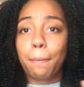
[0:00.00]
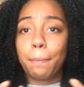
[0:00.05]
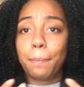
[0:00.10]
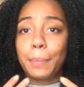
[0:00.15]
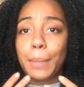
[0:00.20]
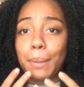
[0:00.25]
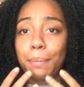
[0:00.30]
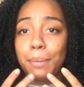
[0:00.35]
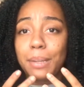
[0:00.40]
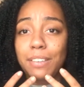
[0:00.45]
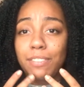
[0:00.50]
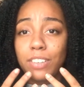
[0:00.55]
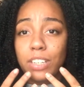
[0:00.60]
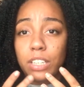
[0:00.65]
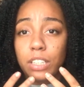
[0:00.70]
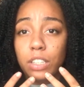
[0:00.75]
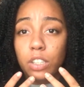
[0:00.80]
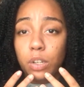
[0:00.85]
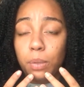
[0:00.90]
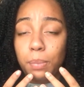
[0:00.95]
maybe even
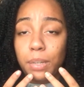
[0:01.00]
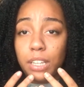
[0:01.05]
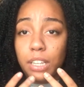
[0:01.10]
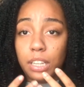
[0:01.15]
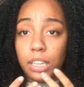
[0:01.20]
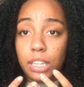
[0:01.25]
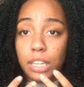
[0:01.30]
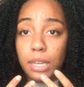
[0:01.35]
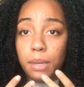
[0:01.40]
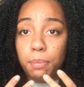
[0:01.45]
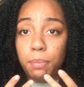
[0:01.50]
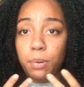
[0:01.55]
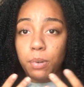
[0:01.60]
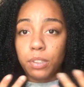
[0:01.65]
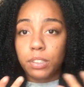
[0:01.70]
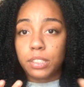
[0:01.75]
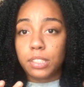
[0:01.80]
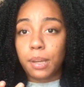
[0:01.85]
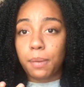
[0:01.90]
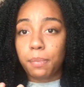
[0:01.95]
a little bit of lip or
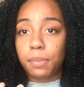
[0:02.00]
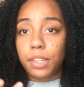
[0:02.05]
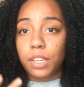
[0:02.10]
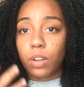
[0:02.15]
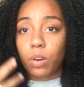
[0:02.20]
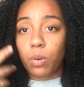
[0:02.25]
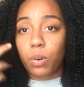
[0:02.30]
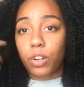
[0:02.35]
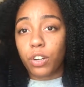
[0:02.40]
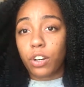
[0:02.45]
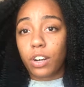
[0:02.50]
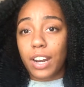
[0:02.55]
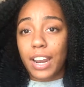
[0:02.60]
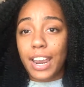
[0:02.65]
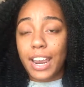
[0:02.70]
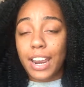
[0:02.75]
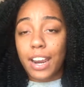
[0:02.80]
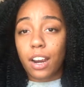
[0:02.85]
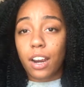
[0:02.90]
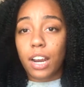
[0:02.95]
something, or your
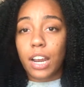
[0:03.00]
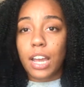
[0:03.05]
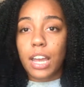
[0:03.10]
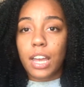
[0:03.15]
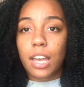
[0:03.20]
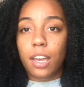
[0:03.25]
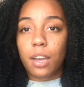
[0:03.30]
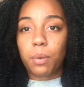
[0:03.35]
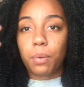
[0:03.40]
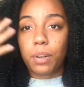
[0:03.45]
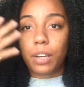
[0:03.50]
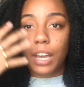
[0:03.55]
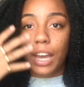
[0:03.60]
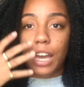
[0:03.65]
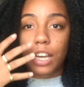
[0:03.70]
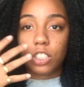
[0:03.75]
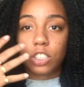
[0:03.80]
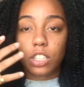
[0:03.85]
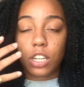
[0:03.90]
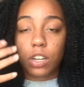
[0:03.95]
hair, it will
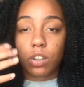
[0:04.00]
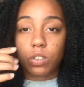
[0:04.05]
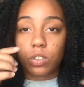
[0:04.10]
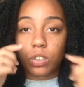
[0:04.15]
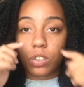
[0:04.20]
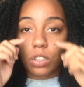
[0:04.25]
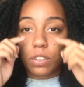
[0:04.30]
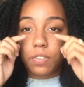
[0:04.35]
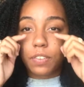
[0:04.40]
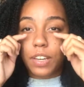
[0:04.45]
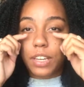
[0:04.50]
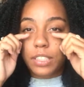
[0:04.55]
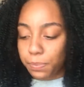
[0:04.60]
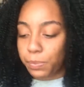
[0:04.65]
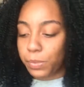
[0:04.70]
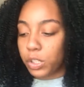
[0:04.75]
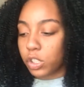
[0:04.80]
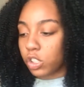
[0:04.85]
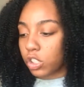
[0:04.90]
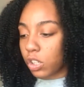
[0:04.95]
cast shadows on your face.
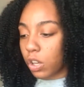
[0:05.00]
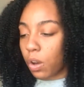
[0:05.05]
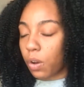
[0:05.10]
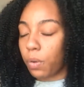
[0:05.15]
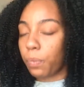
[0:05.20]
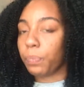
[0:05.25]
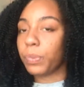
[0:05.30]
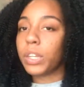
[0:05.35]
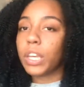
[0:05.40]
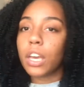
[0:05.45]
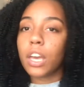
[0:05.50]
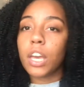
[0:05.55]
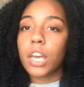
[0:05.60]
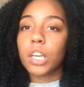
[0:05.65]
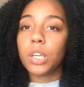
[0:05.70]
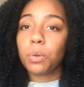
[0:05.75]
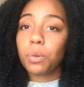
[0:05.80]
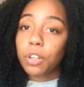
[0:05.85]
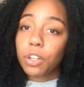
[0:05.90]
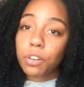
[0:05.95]
So
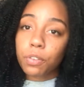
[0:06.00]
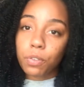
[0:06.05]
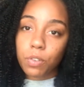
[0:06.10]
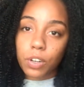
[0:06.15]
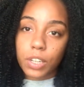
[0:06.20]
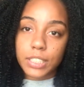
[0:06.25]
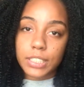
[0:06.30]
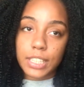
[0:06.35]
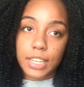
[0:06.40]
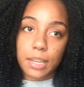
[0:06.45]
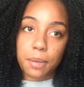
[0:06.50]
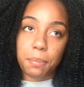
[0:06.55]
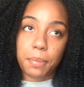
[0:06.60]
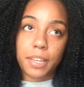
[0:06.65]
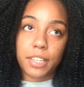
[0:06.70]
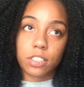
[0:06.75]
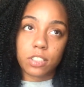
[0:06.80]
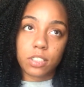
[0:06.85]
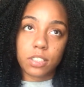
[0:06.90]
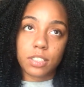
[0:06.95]
you want to avoid taking
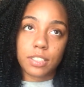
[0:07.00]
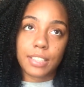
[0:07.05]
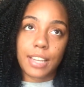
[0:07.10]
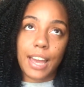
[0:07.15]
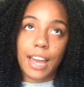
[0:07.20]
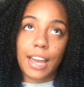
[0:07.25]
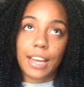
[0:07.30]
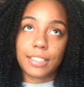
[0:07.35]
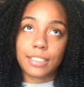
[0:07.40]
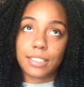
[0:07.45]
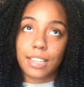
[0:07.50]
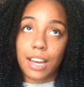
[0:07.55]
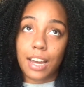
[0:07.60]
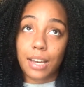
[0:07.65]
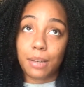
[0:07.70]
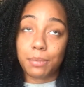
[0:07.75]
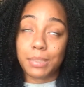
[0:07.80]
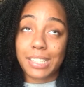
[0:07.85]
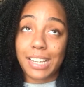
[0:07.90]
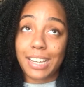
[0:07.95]
pictures at
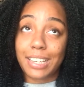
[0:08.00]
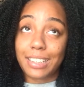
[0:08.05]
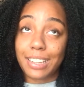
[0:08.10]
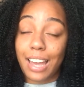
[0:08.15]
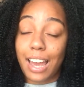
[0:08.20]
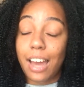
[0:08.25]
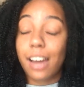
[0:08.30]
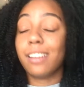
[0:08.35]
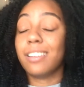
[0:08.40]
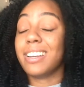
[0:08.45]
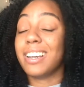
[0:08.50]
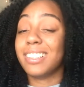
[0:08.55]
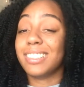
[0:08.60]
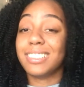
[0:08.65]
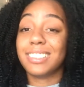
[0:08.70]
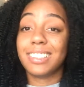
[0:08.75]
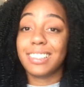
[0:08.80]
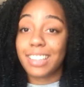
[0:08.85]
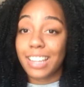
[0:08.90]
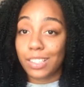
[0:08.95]
times like that unless
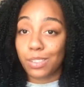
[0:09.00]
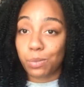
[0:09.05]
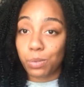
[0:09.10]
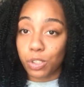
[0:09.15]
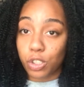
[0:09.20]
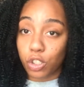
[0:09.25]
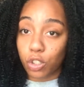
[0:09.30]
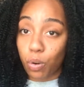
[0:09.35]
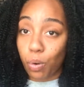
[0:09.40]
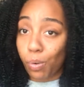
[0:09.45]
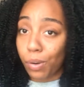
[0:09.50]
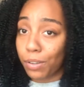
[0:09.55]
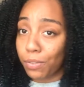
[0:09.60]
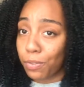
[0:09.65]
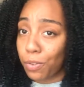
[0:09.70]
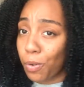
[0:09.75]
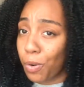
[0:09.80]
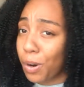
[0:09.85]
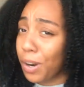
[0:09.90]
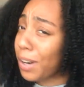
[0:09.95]
that's what you're going
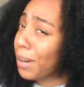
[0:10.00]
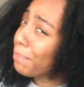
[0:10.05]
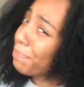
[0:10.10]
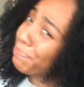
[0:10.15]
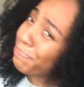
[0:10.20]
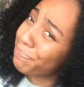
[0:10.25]
for.